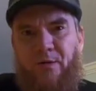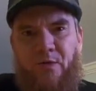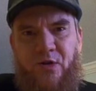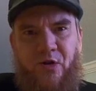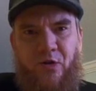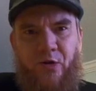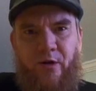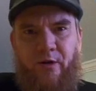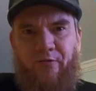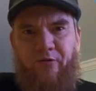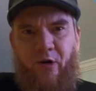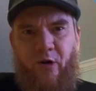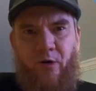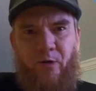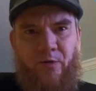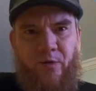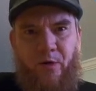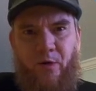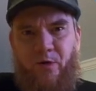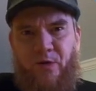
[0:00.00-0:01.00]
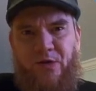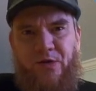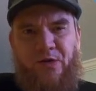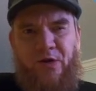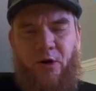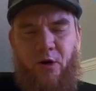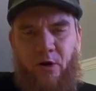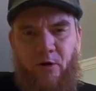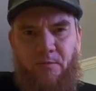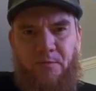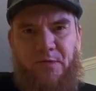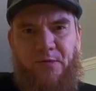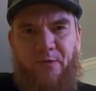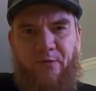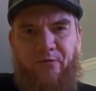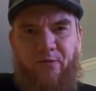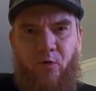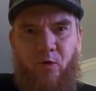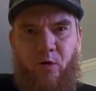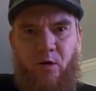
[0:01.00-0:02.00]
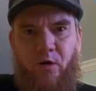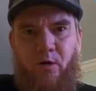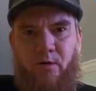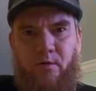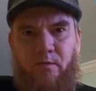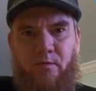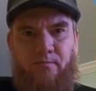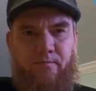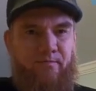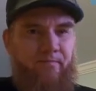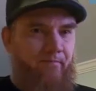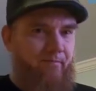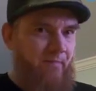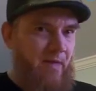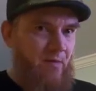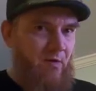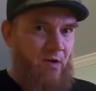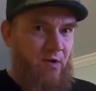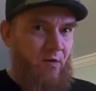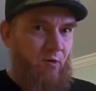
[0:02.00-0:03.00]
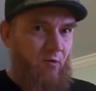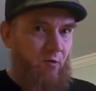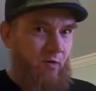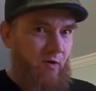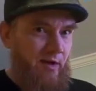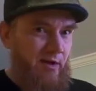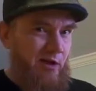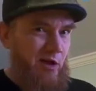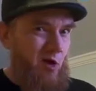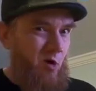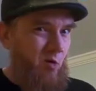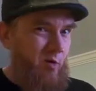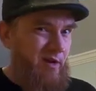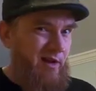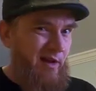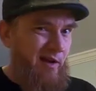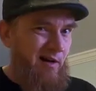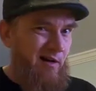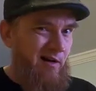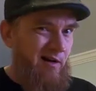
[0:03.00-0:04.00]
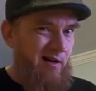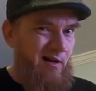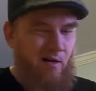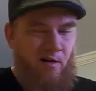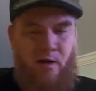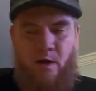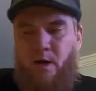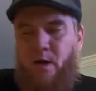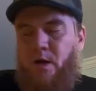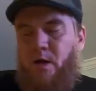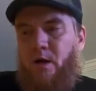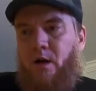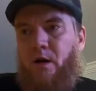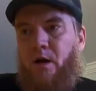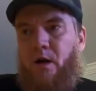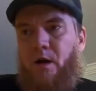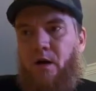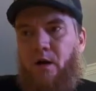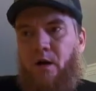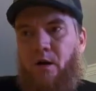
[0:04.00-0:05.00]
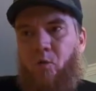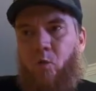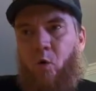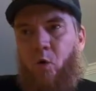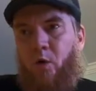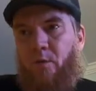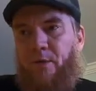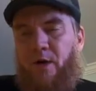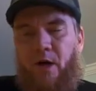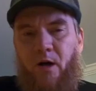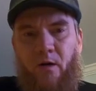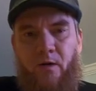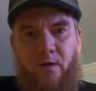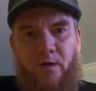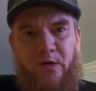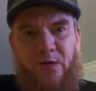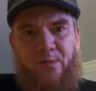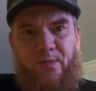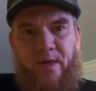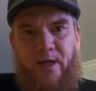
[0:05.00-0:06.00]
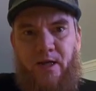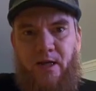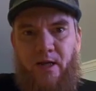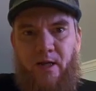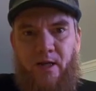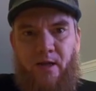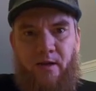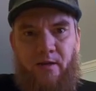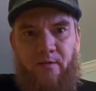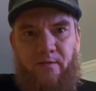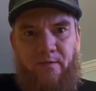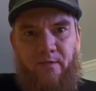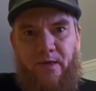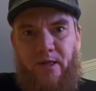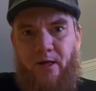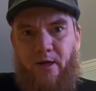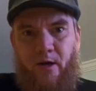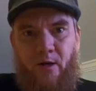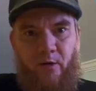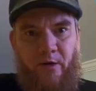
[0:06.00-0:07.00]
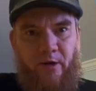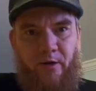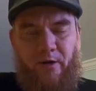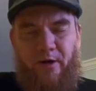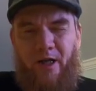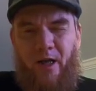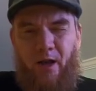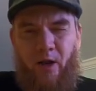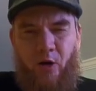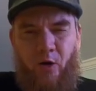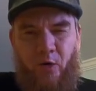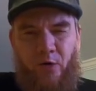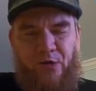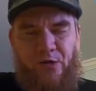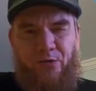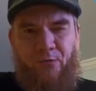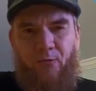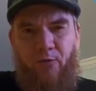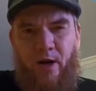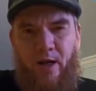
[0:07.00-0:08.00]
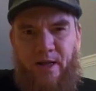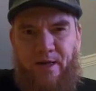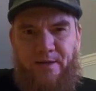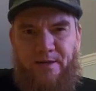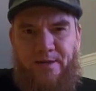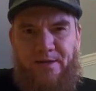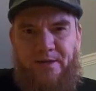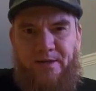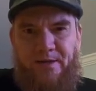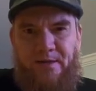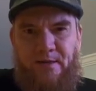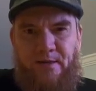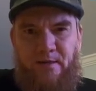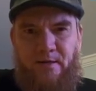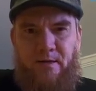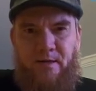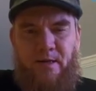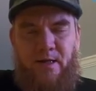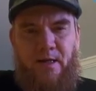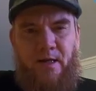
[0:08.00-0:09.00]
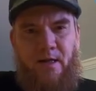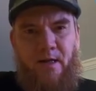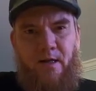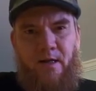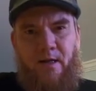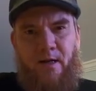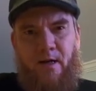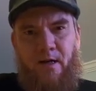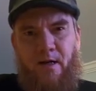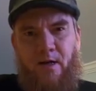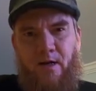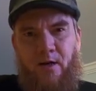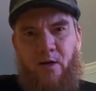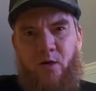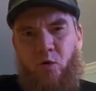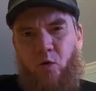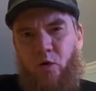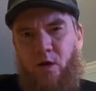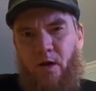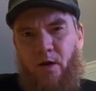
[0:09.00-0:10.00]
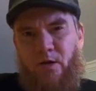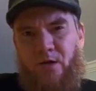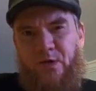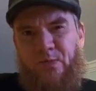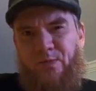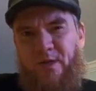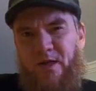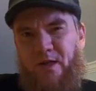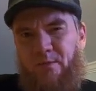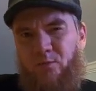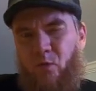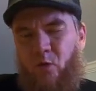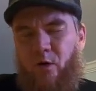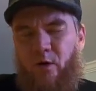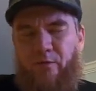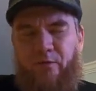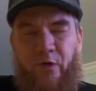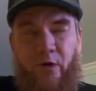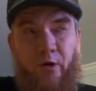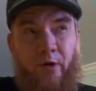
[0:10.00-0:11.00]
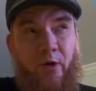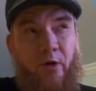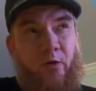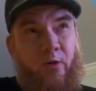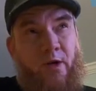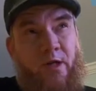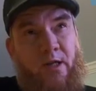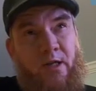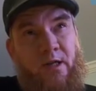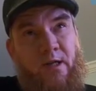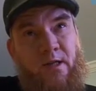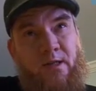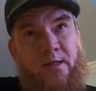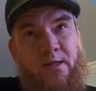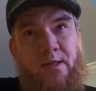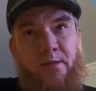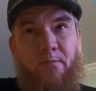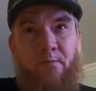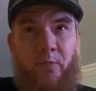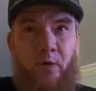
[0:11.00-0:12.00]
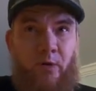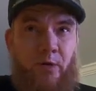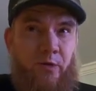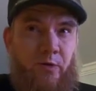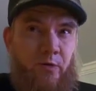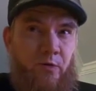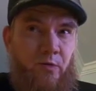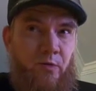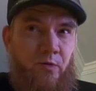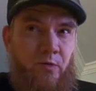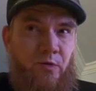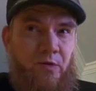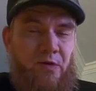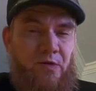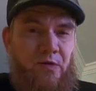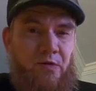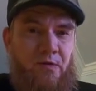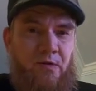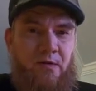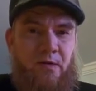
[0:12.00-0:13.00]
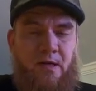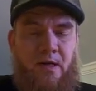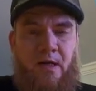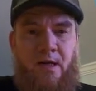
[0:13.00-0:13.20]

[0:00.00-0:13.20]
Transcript: I'm sure you've heard those terms before. Maybe you don't really know what they are. Warm colors being, you know, your yellows and reds. Cool colors being more of your greens and blues.